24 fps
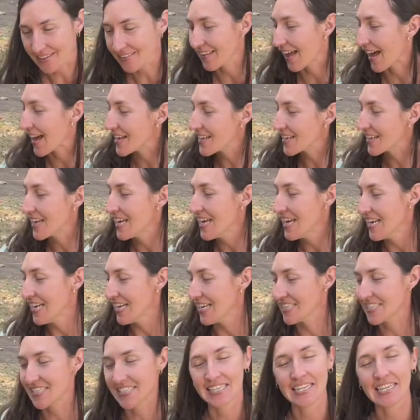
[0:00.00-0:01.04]
like,
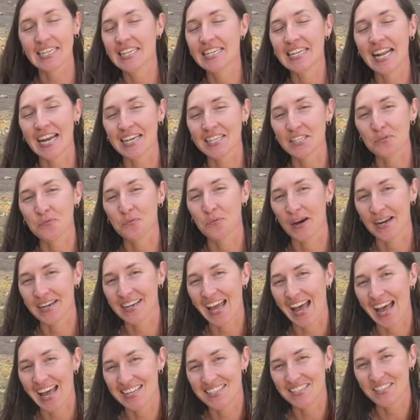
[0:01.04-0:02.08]
is to connect one
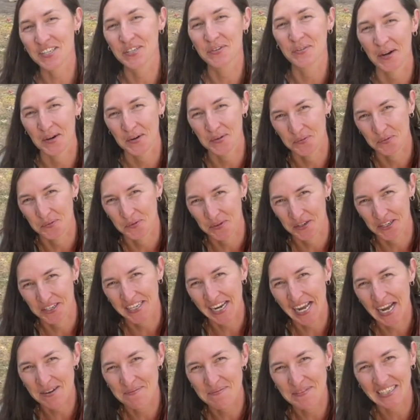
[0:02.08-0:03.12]
end to our worn
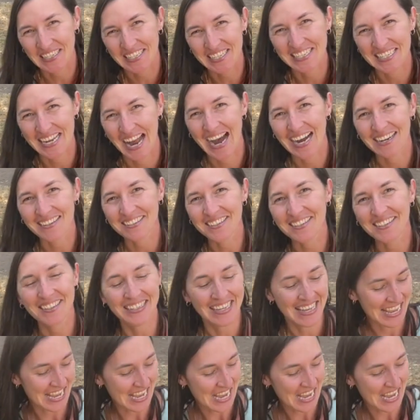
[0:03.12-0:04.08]
Epic shackle